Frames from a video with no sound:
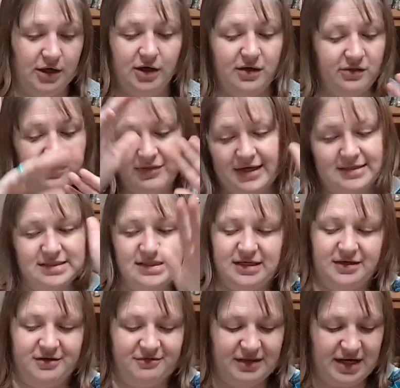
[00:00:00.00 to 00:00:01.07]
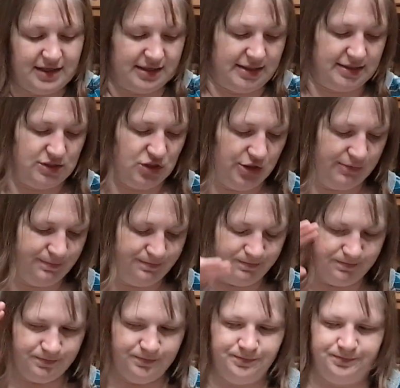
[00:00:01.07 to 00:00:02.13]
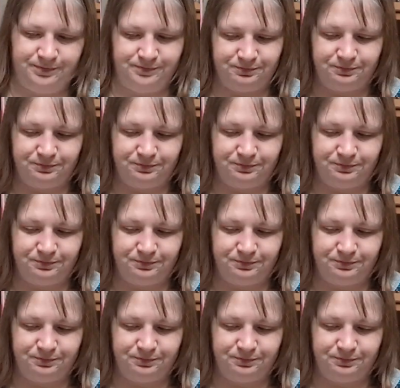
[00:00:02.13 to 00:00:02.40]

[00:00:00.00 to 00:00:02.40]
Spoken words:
And then that's the end of that guy's turn. So then